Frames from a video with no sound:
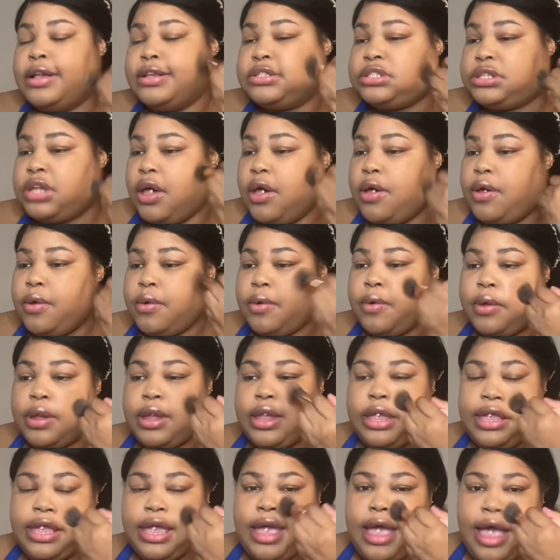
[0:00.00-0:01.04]
So
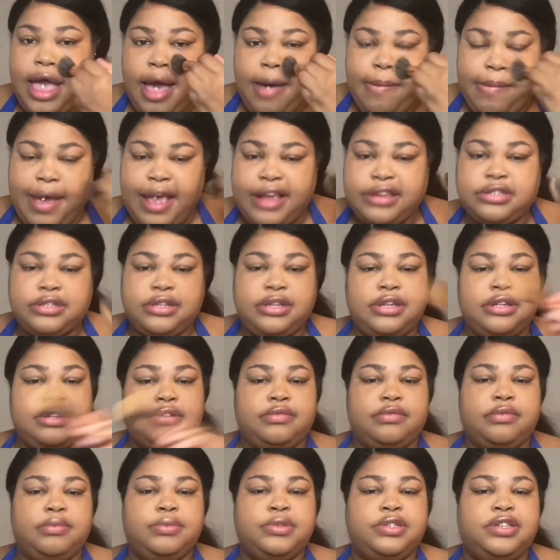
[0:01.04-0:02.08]
yeah, I'm actually,
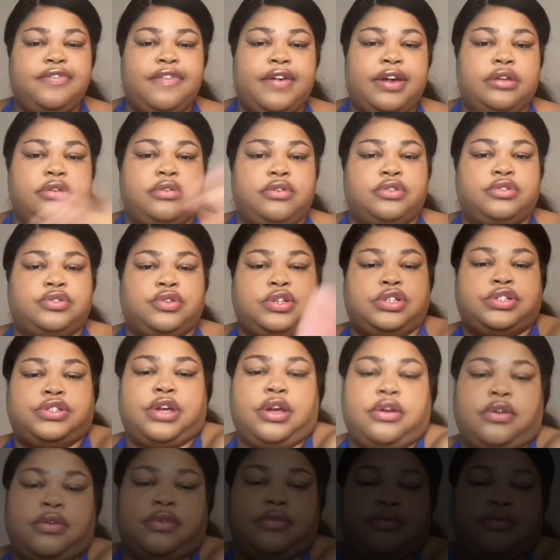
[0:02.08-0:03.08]
let me see if I can do a screenshot.